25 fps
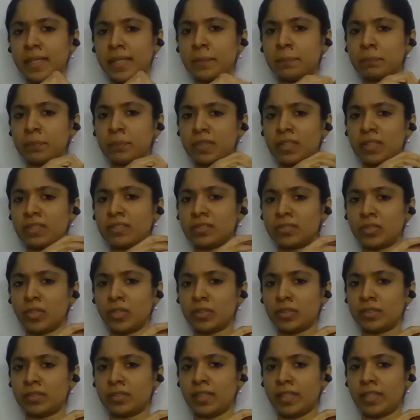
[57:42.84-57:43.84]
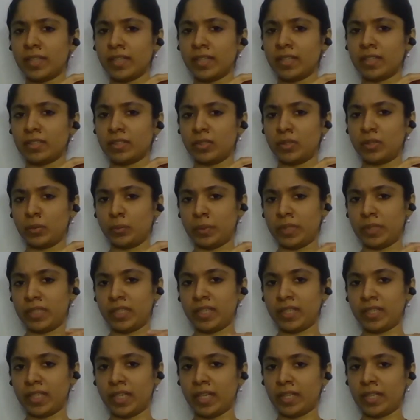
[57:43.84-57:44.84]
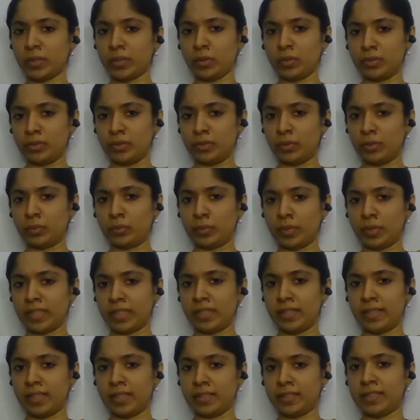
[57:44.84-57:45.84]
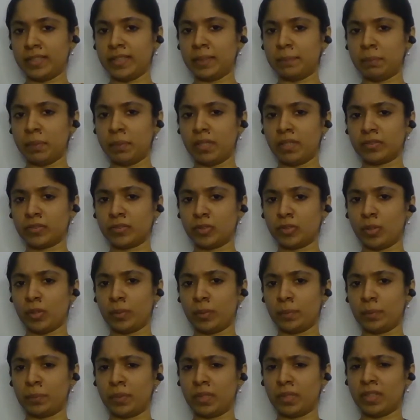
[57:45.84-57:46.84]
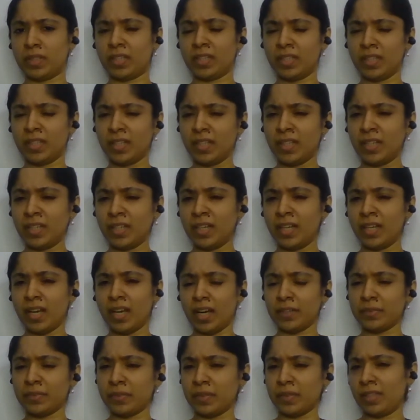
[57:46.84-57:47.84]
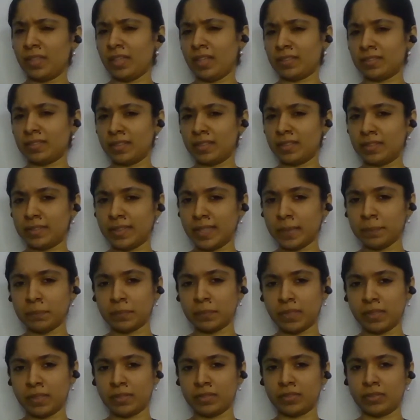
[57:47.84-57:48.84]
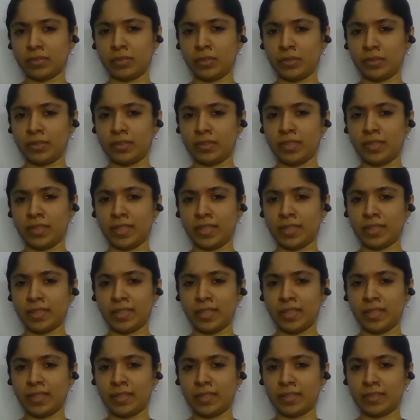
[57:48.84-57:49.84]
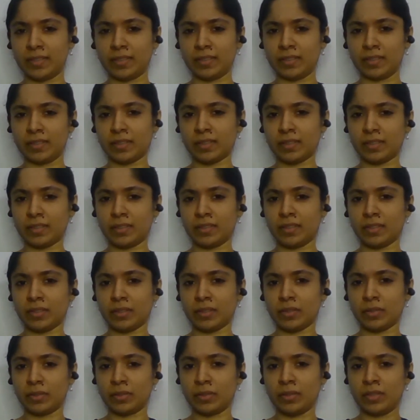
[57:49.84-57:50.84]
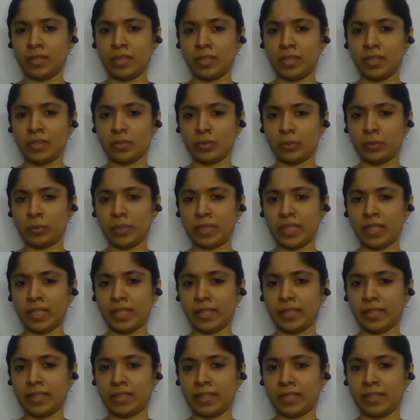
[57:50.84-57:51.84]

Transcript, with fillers: depth is not there. You know, when I, I also read Deepak Chopra, I feel like the depth is not there. Like you know, so when I